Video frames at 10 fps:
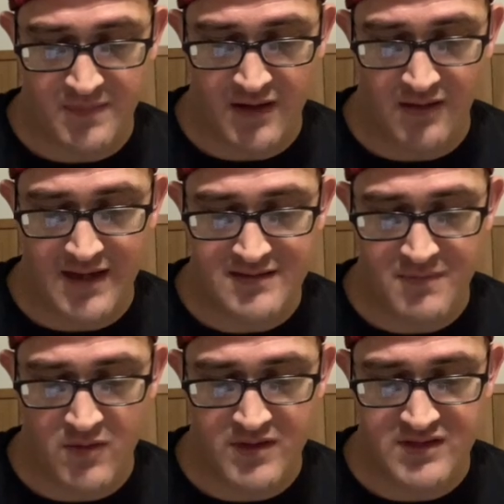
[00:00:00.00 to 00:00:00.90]
paralyze
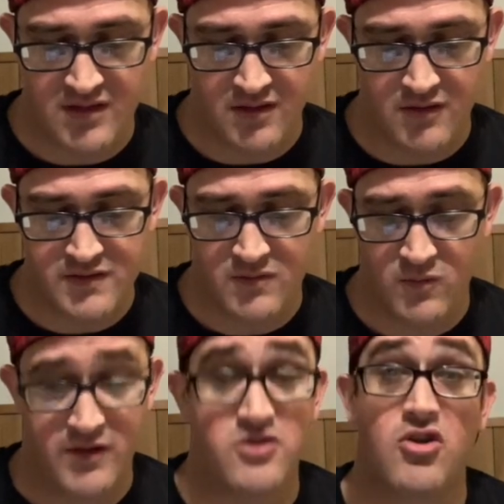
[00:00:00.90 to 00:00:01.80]
opponent's heroes
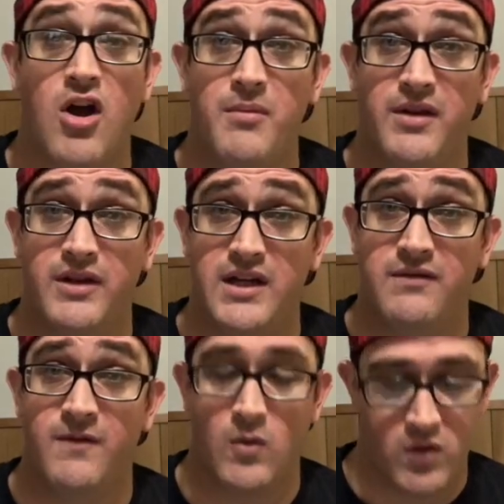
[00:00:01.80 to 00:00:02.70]
with a draw ability
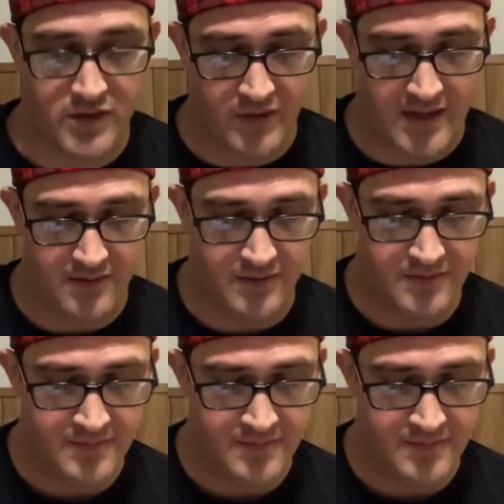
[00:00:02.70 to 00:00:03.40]
for 1 round.